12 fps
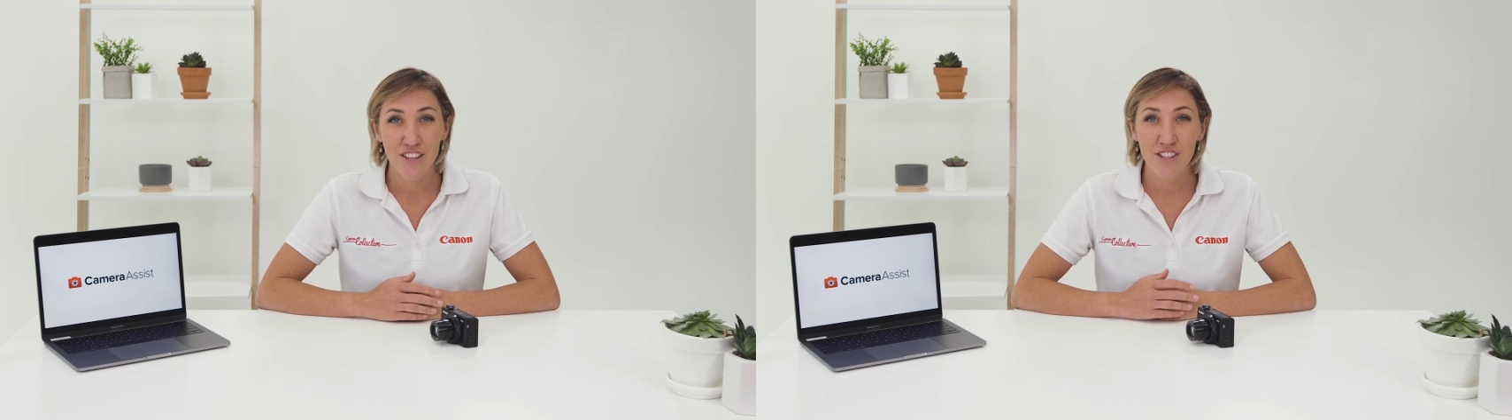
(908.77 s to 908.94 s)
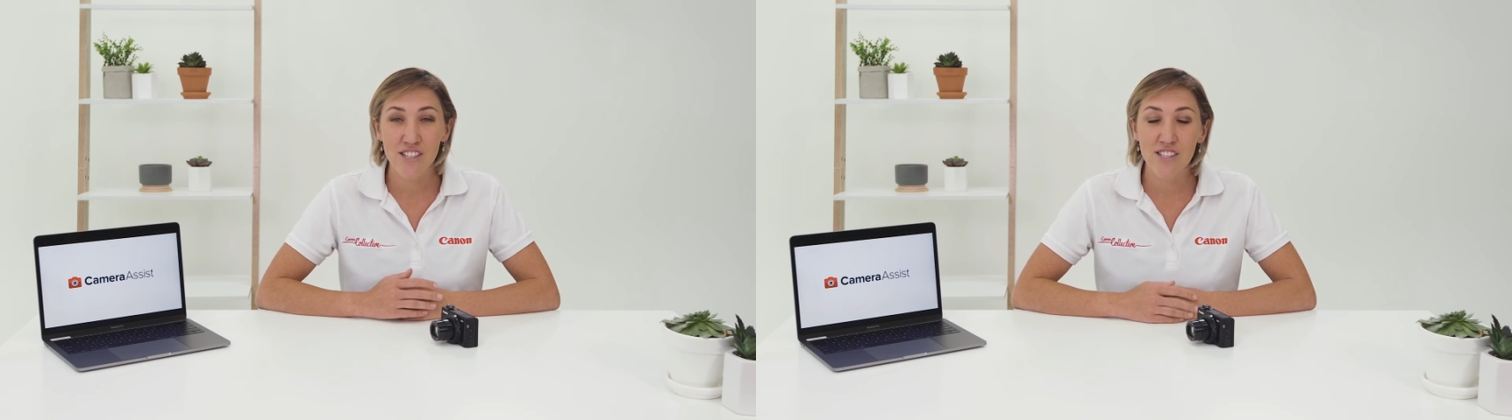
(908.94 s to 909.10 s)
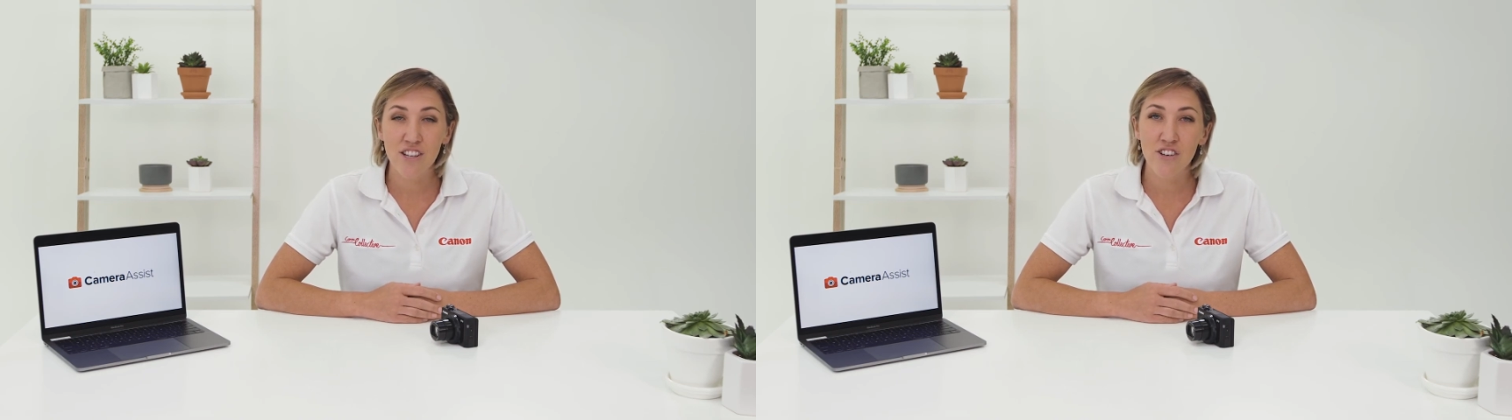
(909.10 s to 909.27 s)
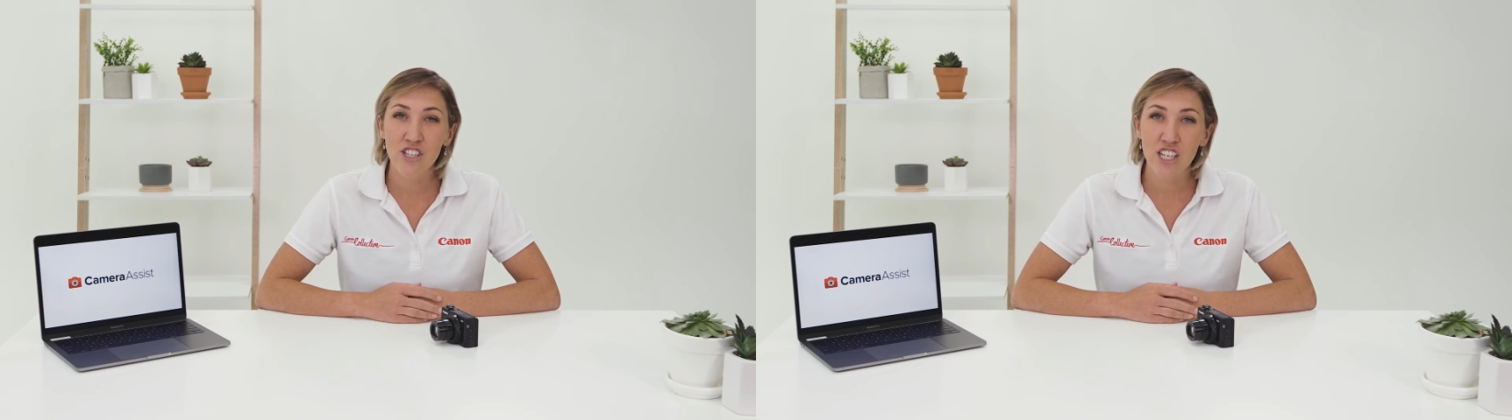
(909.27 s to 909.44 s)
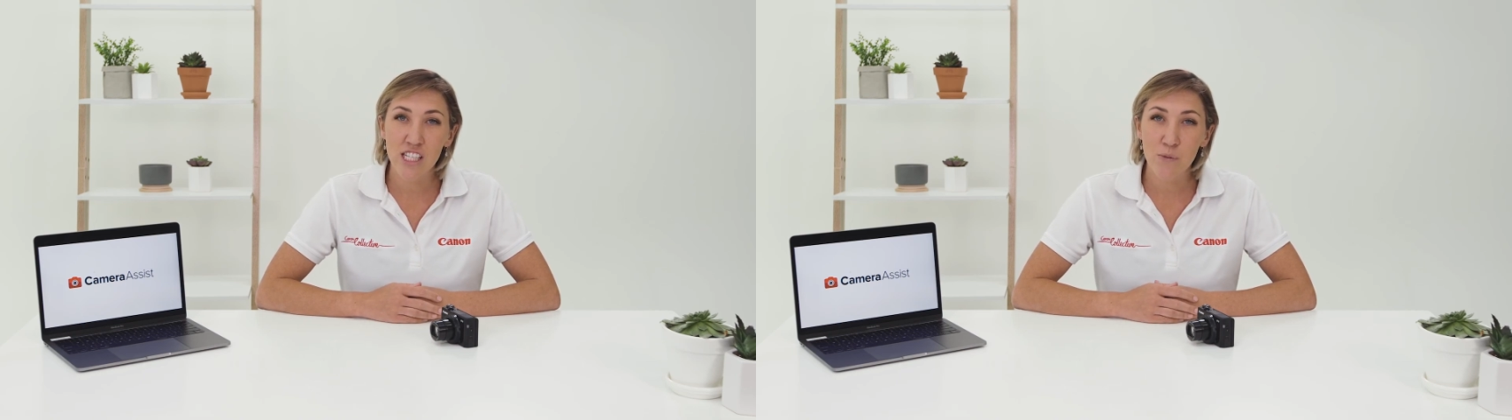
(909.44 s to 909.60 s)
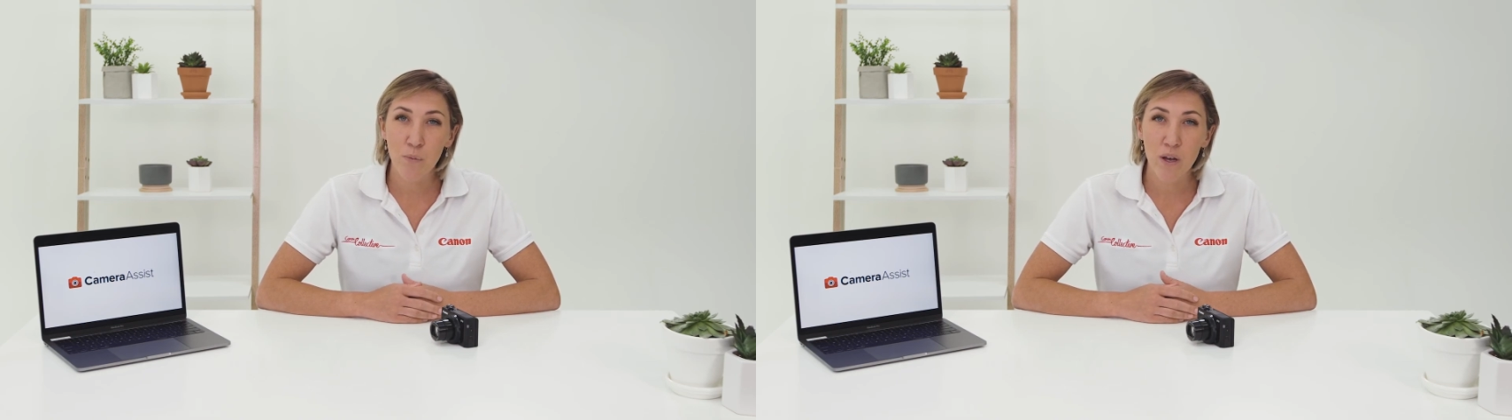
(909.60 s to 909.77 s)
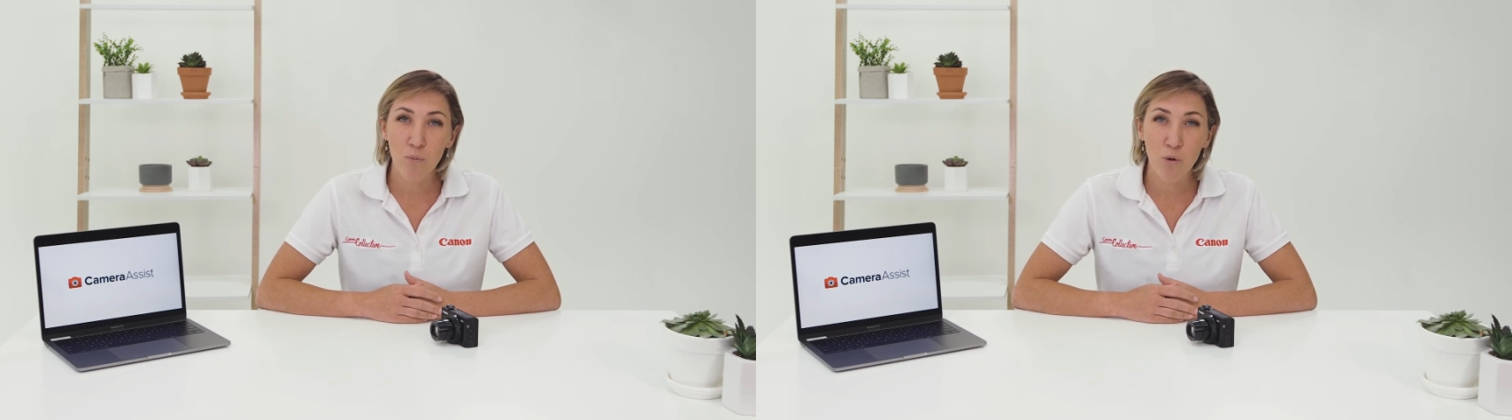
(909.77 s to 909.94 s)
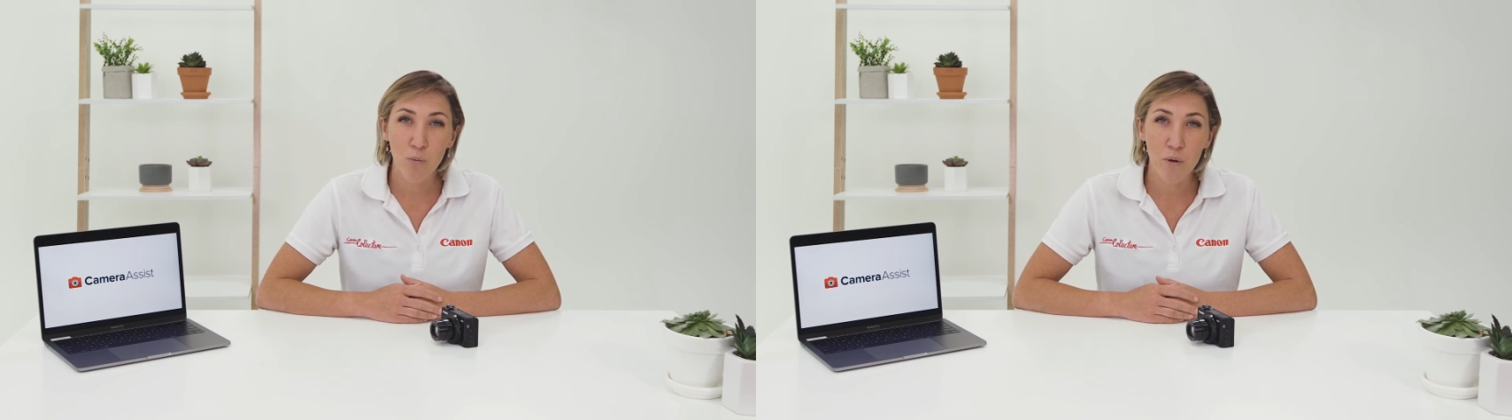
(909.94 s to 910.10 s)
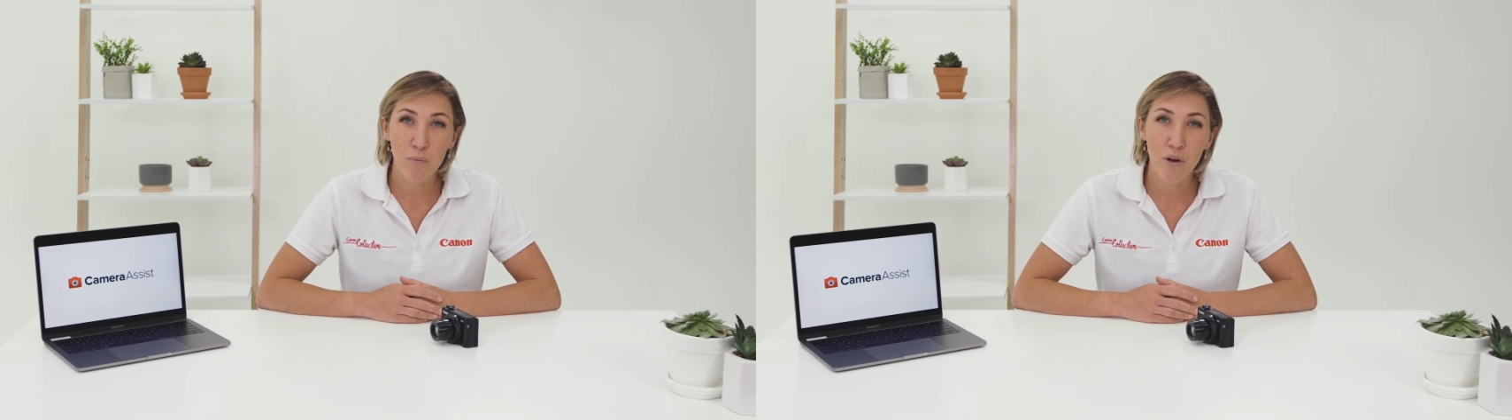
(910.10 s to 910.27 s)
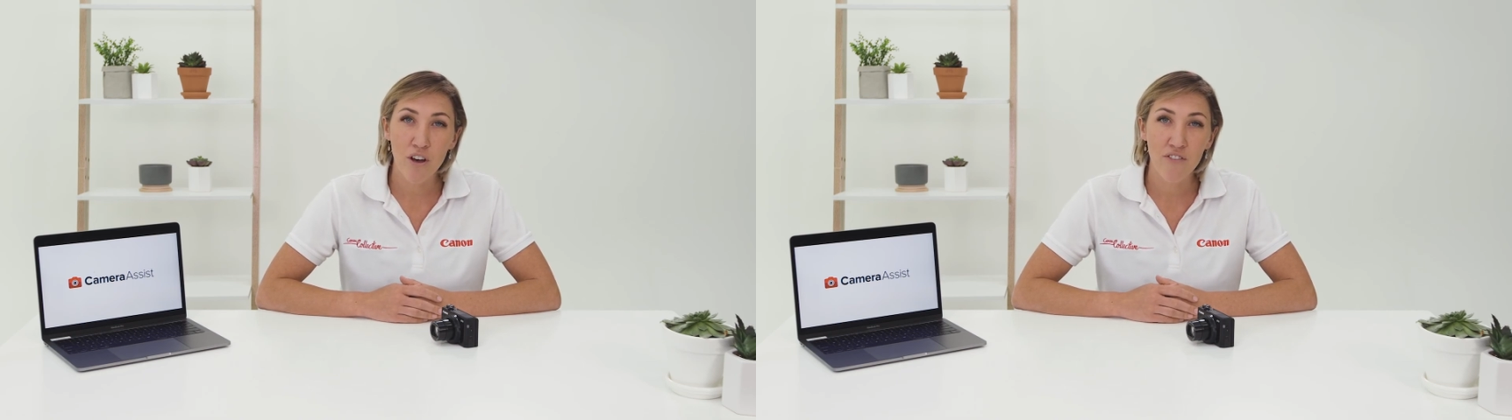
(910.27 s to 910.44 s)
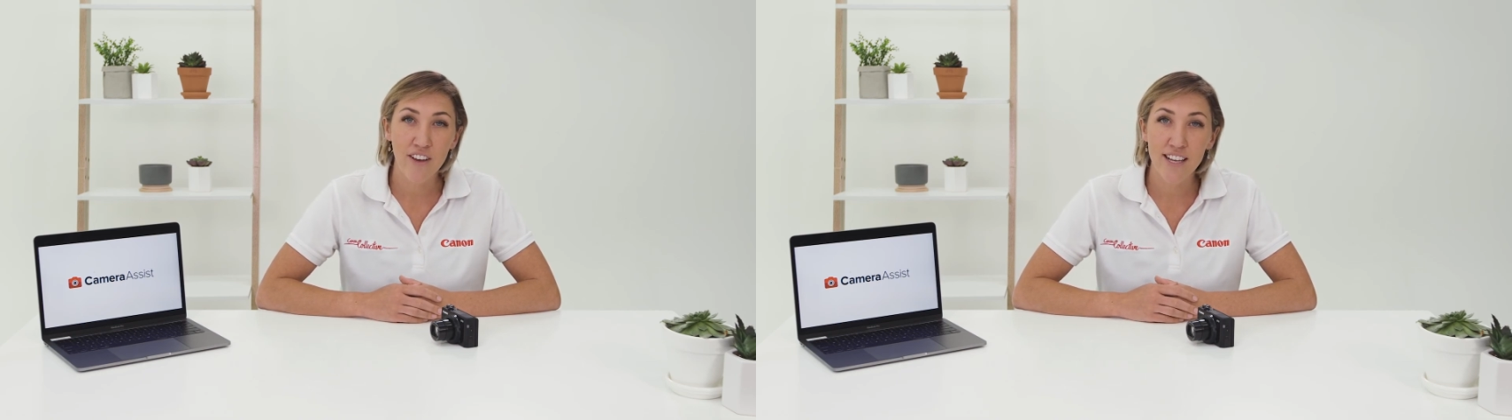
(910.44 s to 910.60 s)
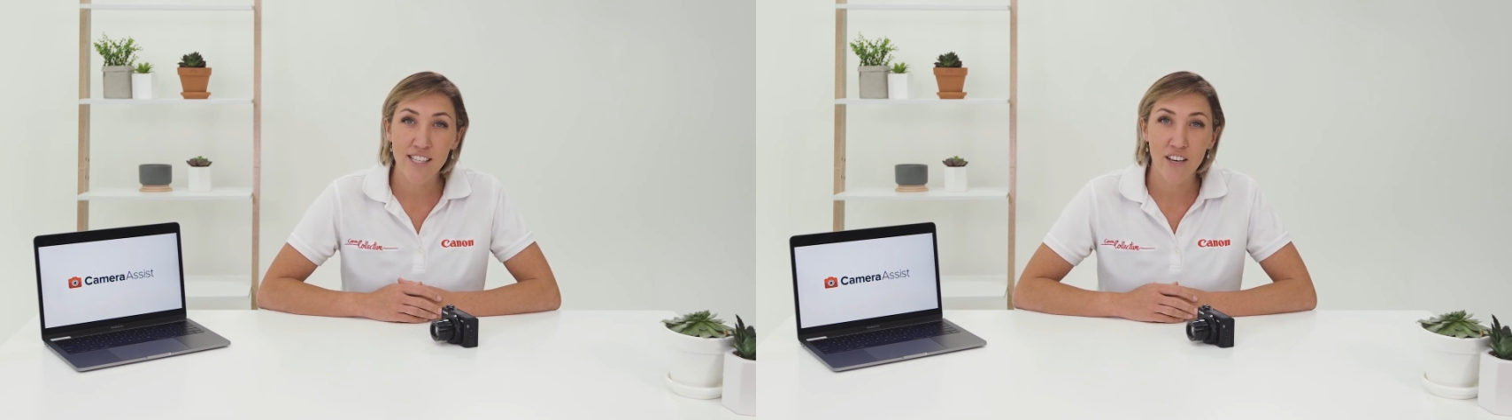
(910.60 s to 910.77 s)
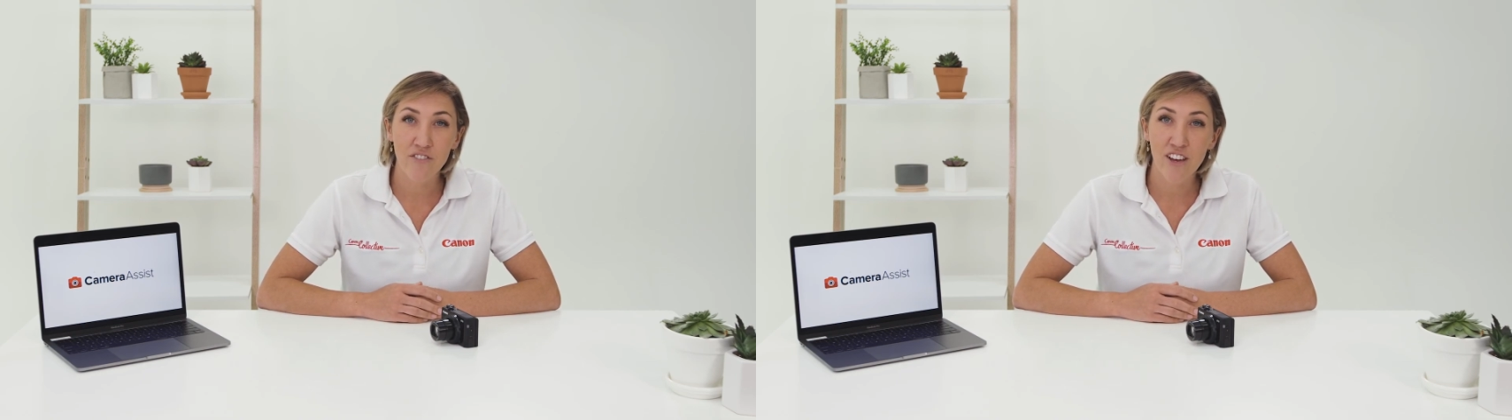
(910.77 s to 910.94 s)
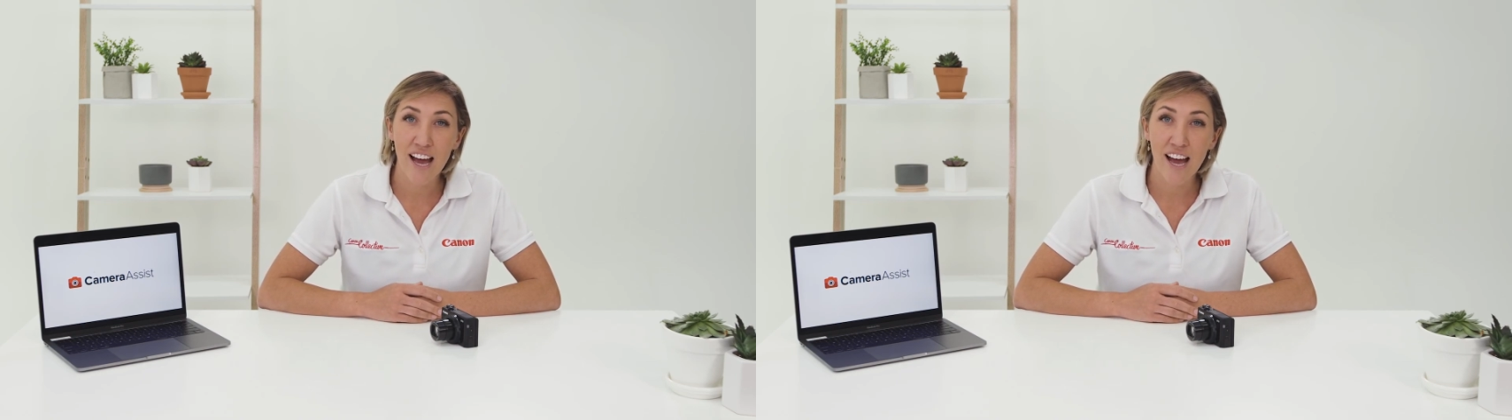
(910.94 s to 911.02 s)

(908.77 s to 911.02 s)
The slow shutter speed would be perfect if